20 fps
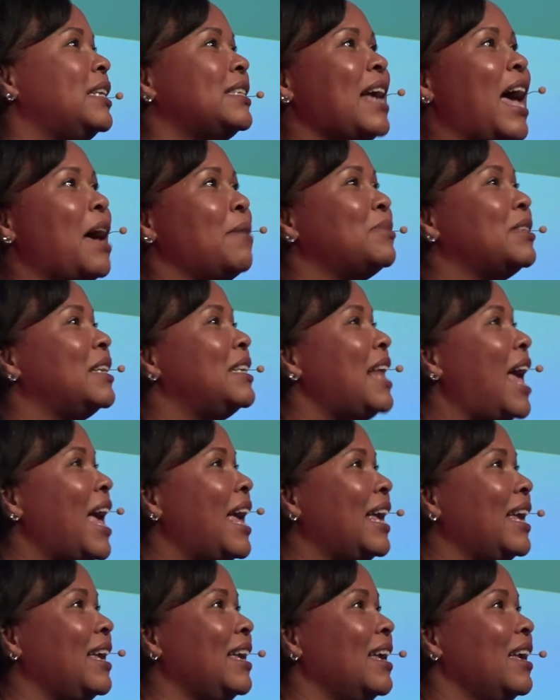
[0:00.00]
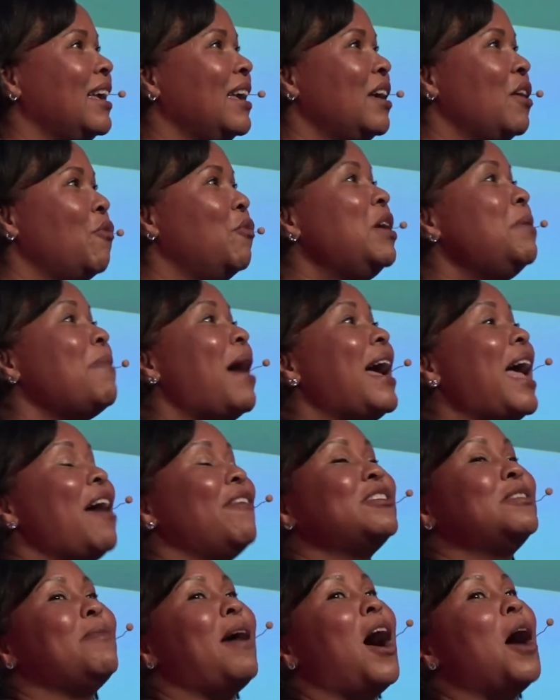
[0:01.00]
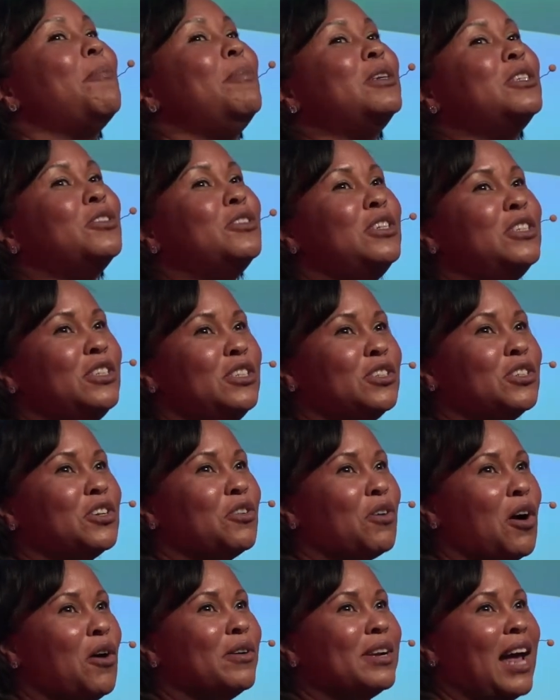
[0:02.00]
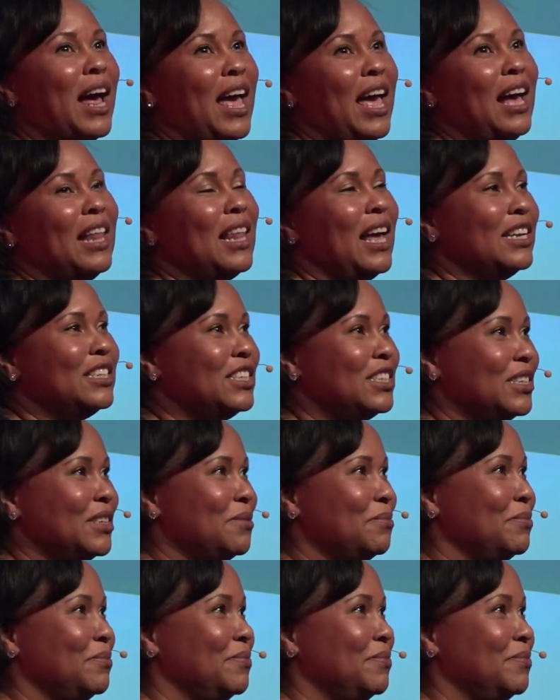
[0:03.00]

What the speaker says: times a day, we might have some opportunities to grow in our allyship.